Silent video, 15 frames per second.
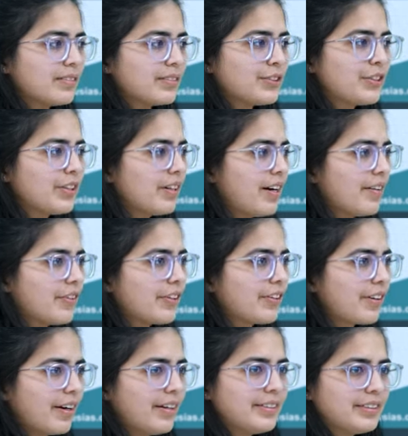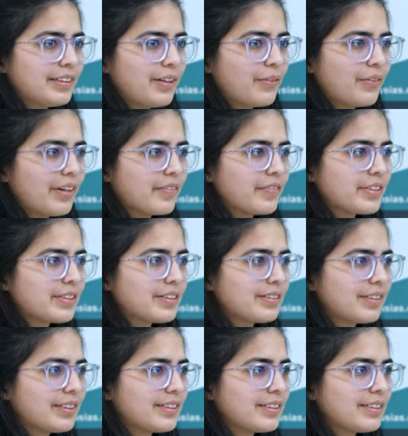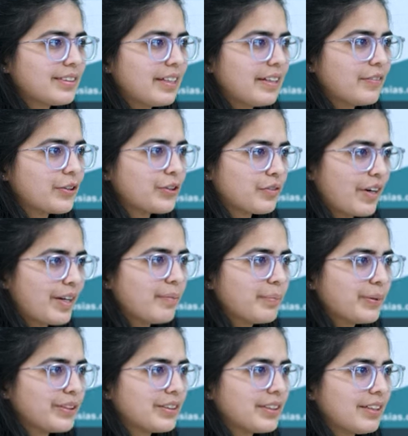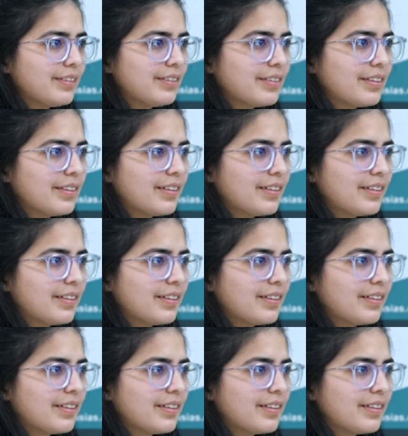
Sir, our current account deficit recently was 1%.